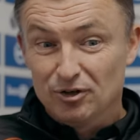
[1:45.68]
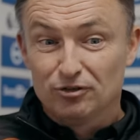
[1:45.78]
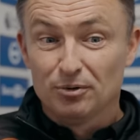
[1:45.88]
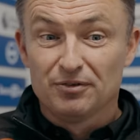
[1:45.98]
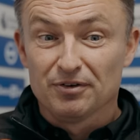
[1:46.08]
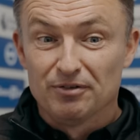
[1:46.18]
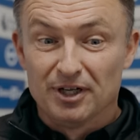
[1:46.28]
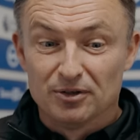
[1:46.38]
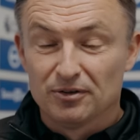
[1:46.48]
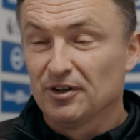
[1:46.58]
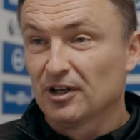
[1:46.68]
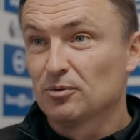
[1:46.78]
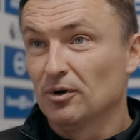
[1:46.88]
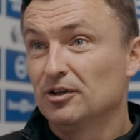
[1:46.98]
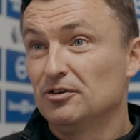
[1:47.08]
two or three real good
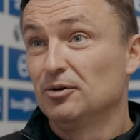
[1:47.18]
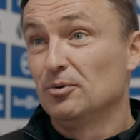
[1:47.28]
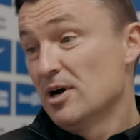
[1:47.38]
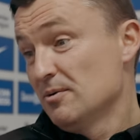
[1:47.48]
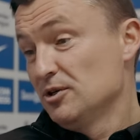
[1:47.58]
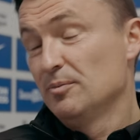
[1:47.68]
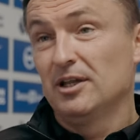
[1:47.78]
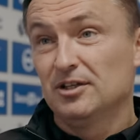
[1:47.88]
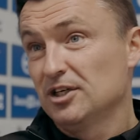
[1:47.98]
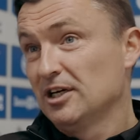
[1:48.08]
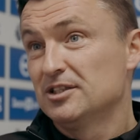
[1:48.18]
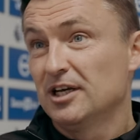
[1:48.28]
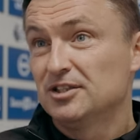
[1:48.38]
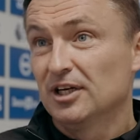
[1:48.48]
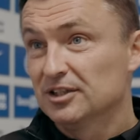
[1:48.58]
things what they do, where you make the change,
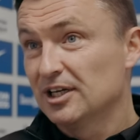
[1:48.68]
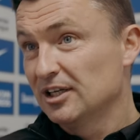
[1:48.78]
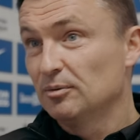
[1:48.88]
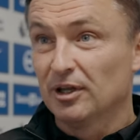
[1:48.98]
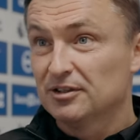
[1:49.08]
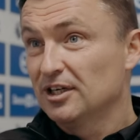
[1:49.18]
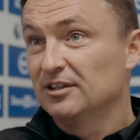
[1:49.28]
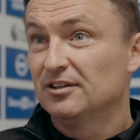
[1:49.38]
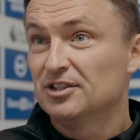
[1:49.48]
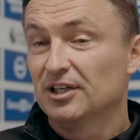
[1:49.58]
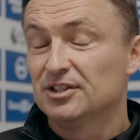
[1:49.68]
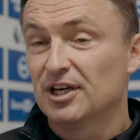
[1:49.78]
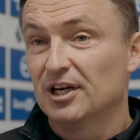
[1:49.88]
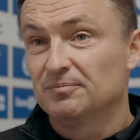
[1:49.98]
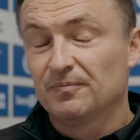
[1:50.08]
they change again, you make the change, they change
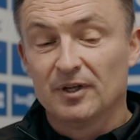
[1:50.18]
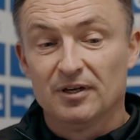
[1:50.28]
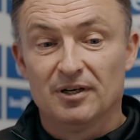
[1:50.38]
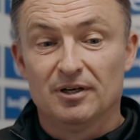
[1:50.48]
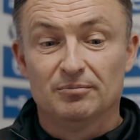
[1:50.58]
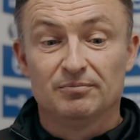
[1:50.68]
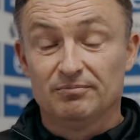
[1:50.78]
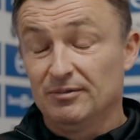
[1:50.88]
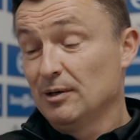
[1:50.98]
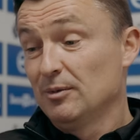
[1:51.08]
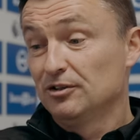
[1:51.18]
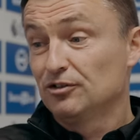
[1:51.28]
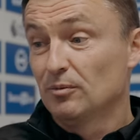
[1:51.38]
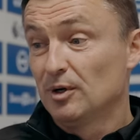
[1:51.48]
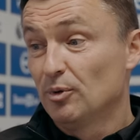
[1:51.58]
again. Committing
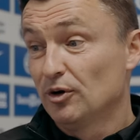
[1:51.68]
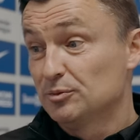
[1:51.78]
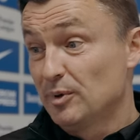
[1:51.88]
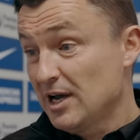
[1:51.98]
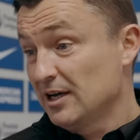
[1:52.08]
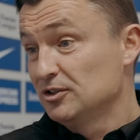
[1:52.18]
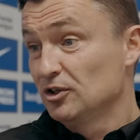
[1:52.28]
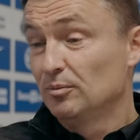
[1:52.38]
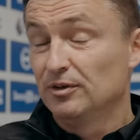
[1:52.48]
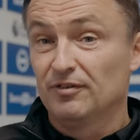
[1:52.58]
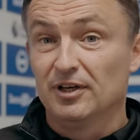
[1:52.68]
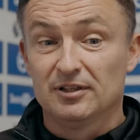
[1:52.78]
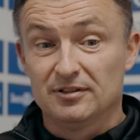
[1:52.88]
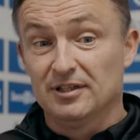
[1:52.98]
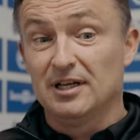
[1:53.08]
so many bodies behind your
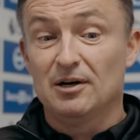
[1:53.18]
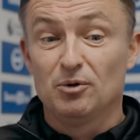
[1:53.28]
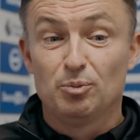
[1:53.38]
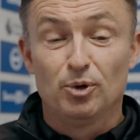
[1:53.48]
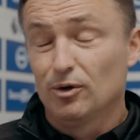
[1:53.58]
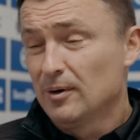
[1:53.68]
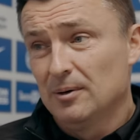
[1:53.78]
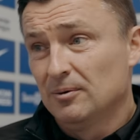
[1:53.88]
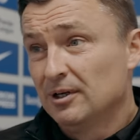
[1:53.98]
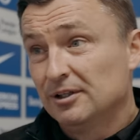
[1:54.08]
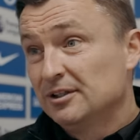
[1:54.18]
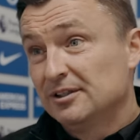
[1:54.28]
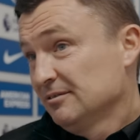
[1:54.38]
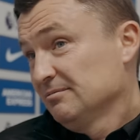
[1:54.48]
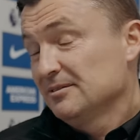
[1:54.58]
midfield and then how they pull you out.
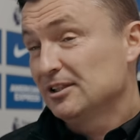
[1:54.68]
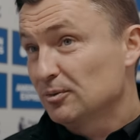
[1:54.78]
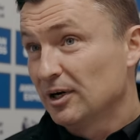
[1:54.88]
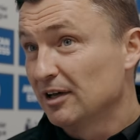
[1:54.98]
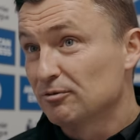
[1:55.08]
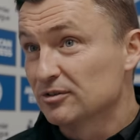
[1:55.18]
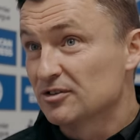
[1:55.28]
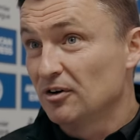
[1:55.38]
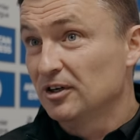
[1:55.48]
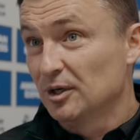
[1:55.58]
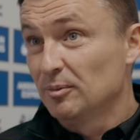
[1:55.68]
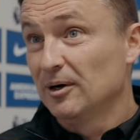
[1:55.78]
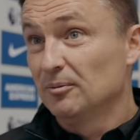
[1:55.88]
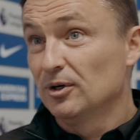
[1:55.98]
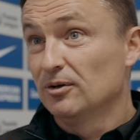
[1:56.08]
That's why everyone's talking
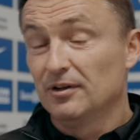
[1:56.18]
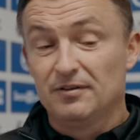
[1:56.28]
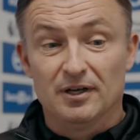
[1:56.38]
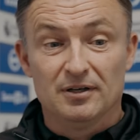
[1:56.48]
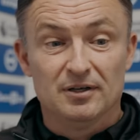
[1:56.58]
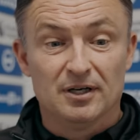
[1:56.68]
about them. They're good at it.